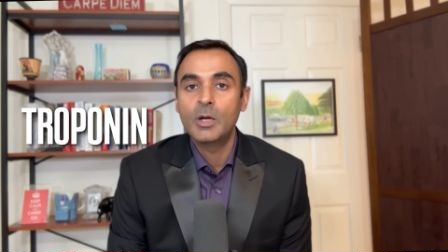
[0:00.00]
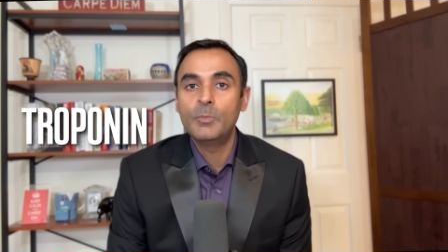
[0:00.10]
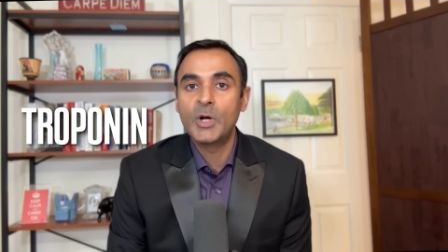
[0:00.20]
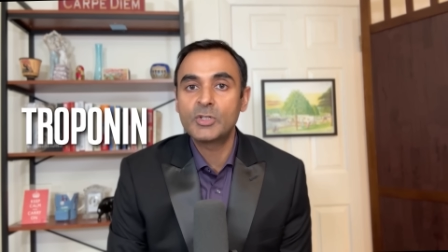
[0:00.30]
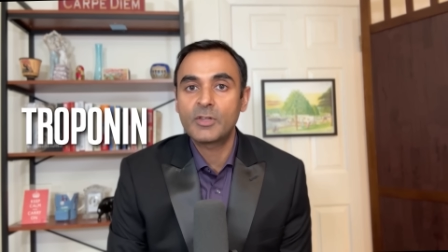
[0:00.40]

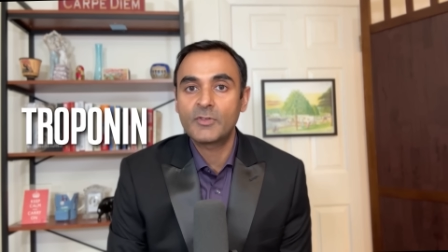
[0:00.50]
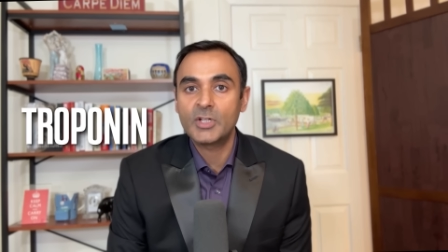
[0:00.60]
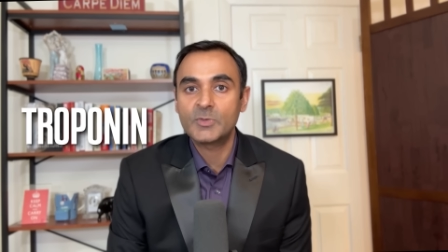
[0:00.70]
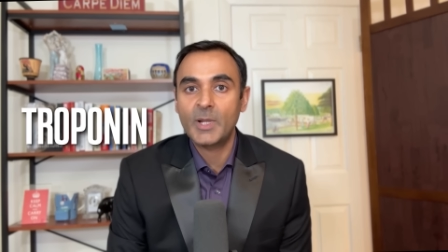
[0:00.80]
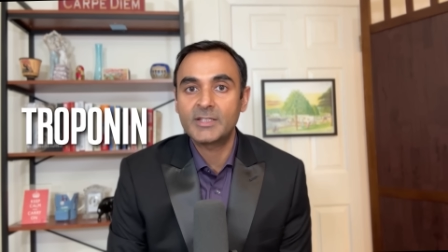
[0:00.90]
Both of
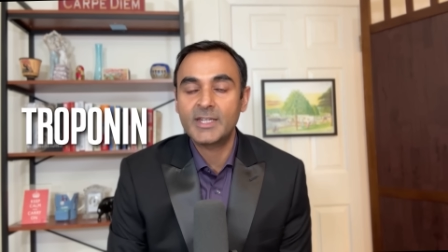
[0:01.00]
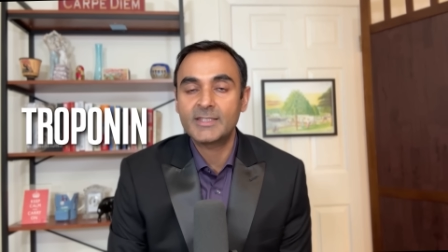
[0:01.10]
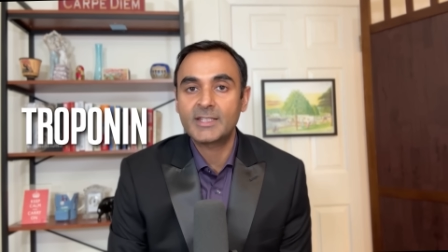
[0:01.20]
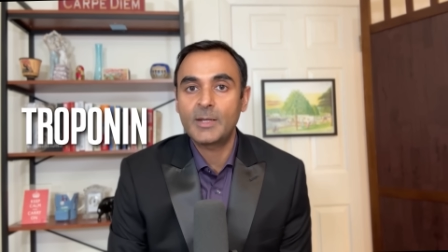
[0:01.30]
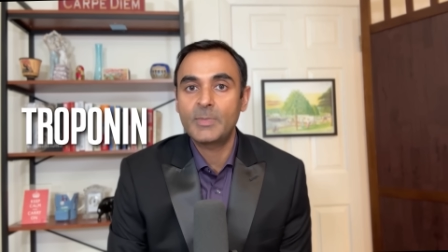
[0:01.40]
those blood
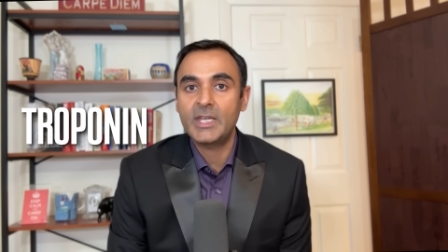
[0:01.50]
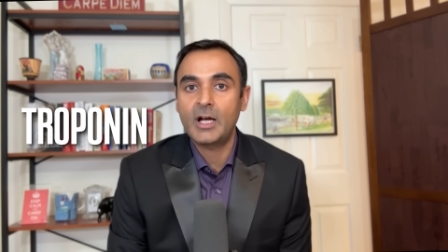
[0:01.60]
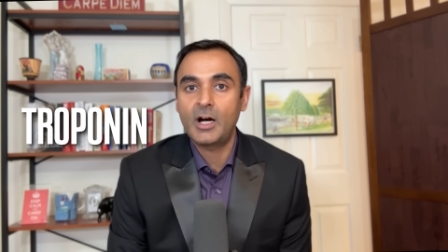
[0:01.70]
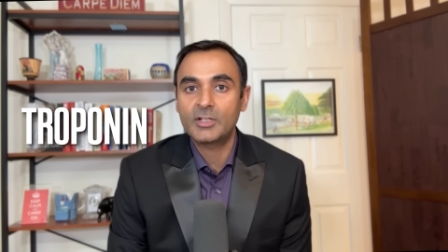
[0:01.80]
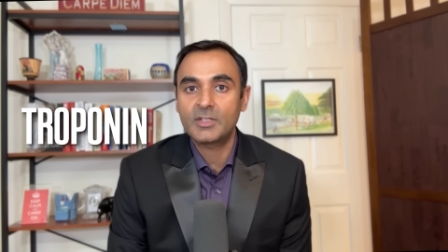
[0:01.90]
tests can be
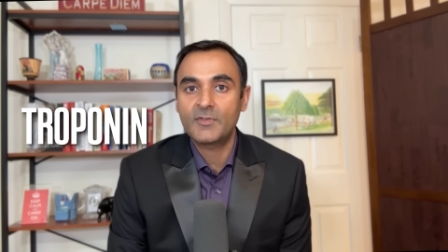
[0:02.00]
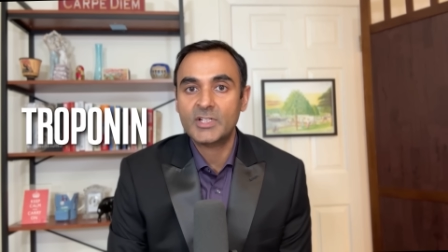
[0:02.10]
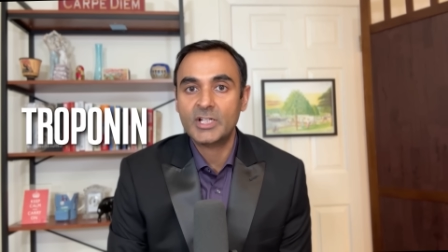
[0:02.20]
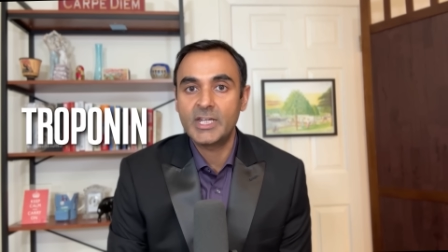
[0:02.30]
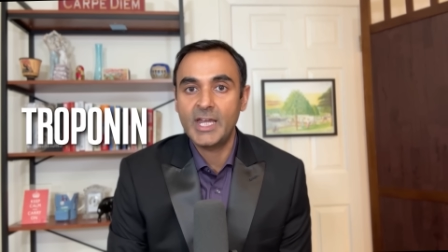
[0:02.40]

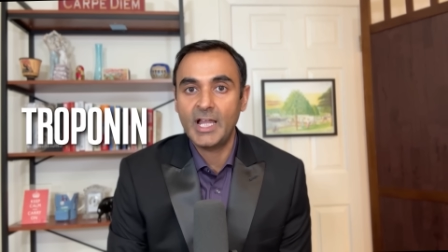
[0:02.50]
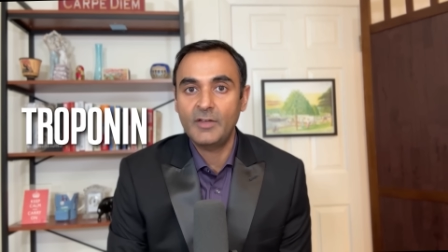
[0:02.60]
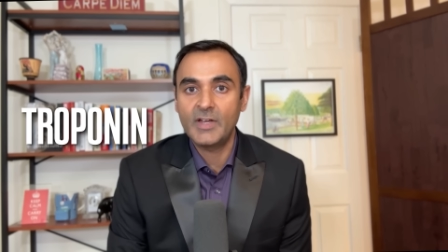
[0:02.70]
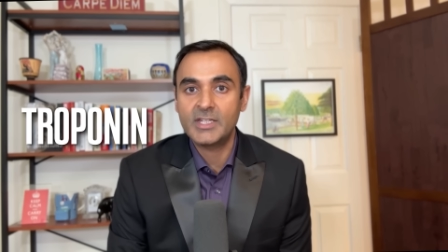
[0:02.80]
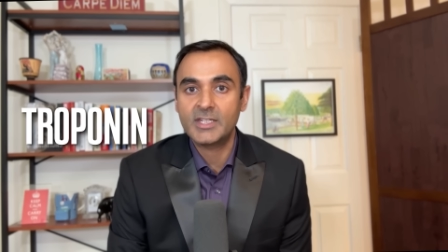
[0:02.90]
artificially
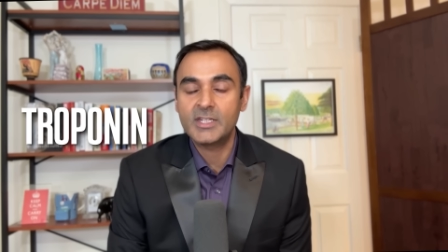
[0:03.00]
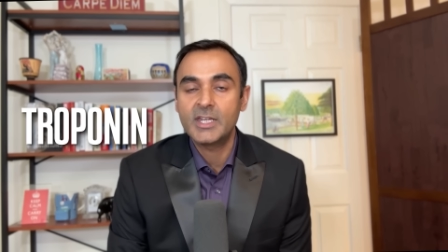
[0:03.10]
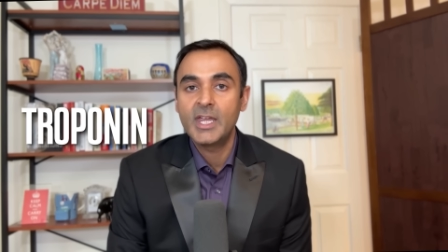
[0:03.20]
elevated